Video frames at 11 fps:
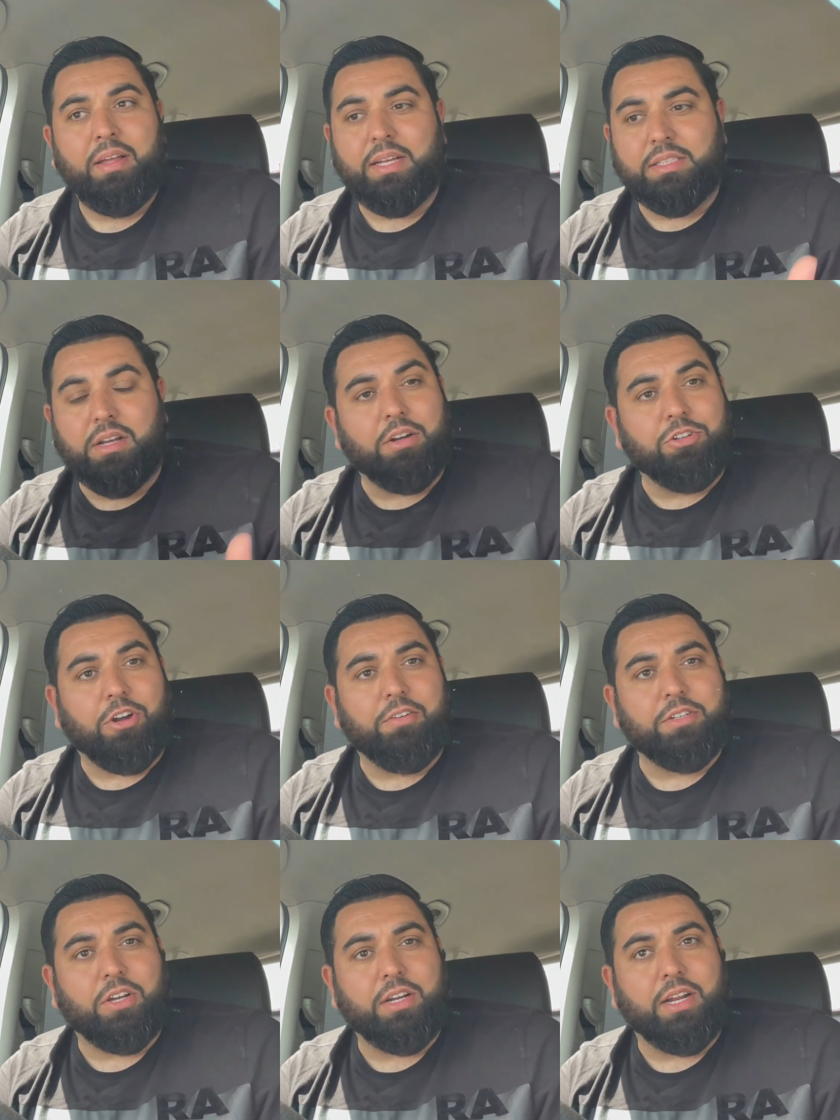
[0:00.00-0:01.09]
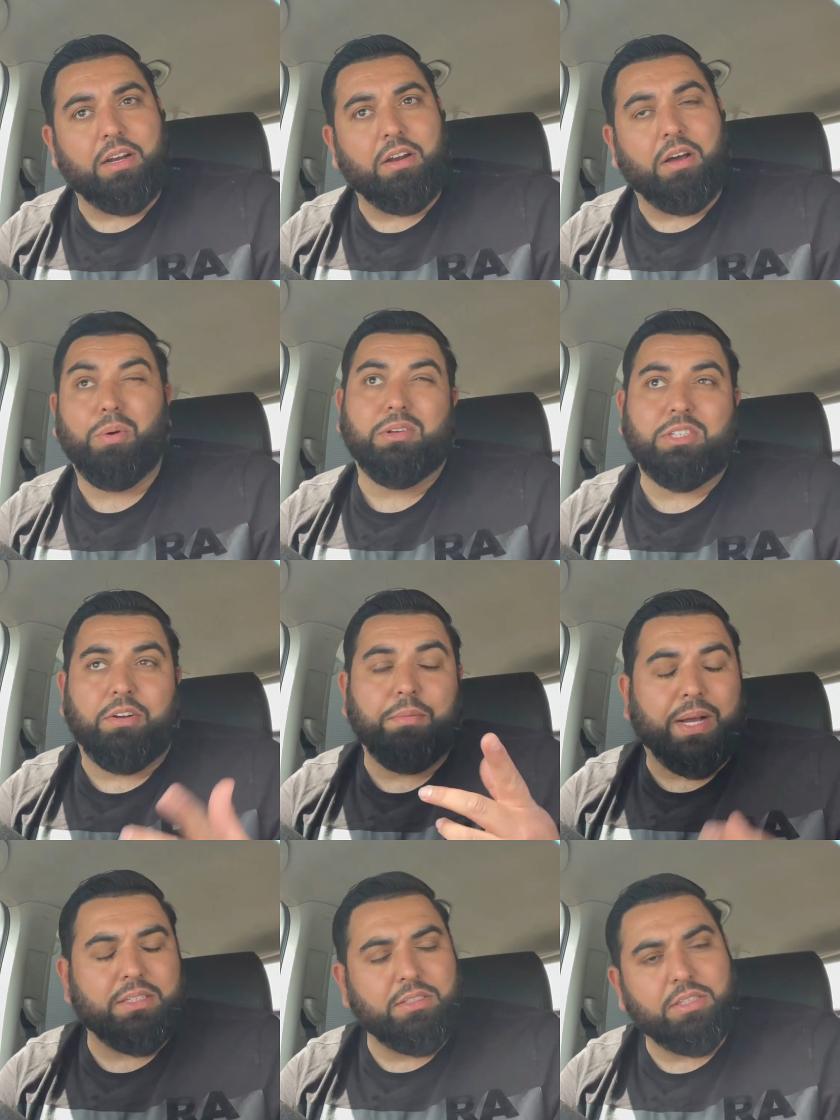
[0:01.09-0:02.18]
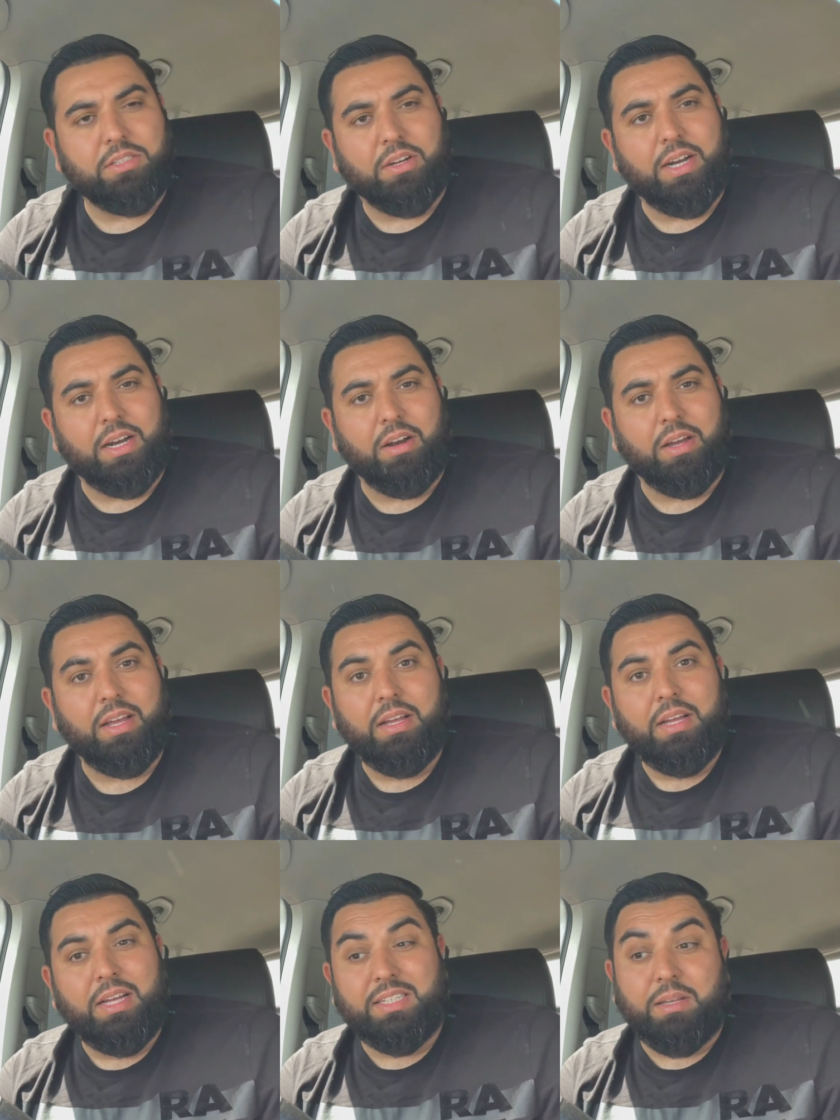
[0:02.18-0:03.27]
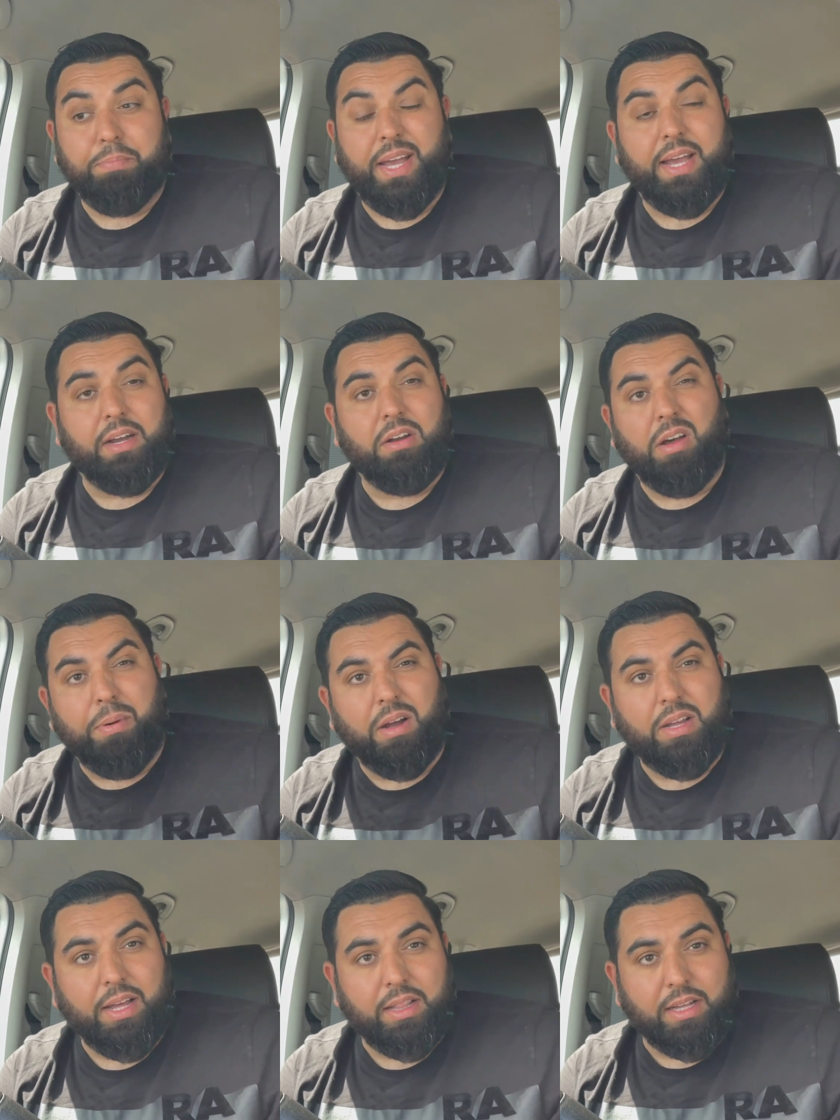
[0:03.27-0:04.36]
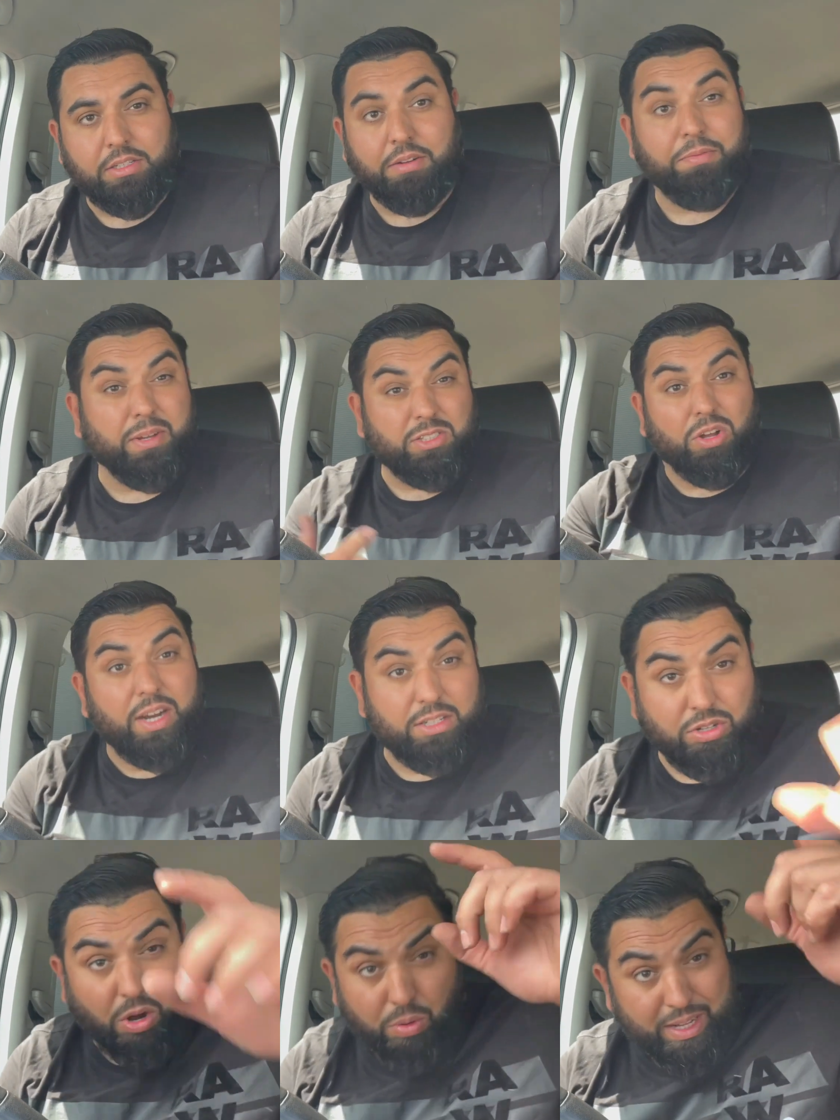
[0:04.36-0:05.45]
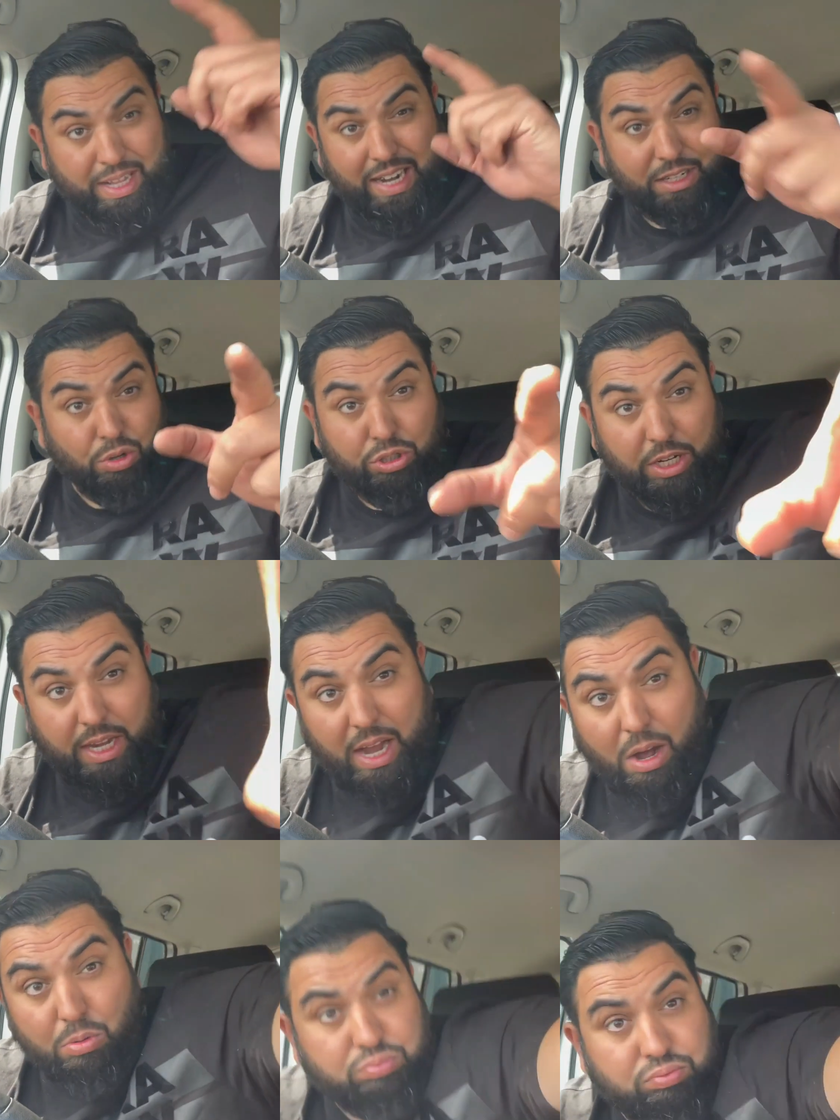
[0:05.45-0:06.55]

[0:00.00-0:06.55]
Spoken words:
he's got a driver side headlight, oh well, sorry, passenger side headlight. It's a bare headlight, but I can get that stuff up. So let's go check it out,